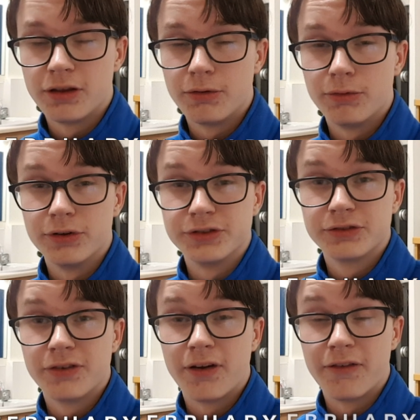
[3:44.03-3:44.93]
there was
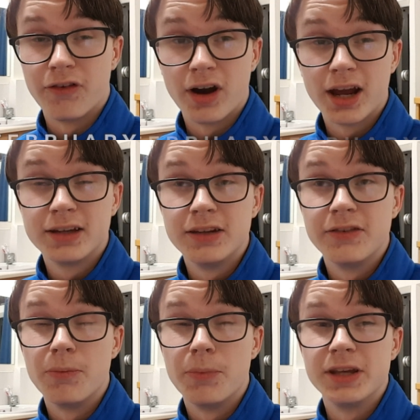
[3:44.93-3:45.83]
a variety of
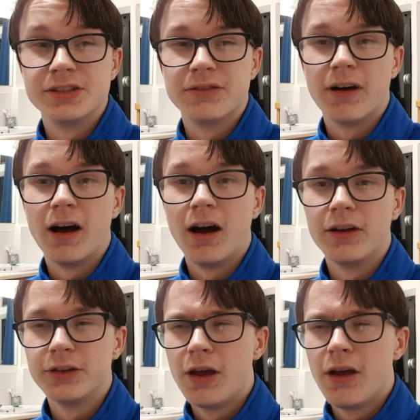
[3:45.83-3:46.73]
different pieces of art,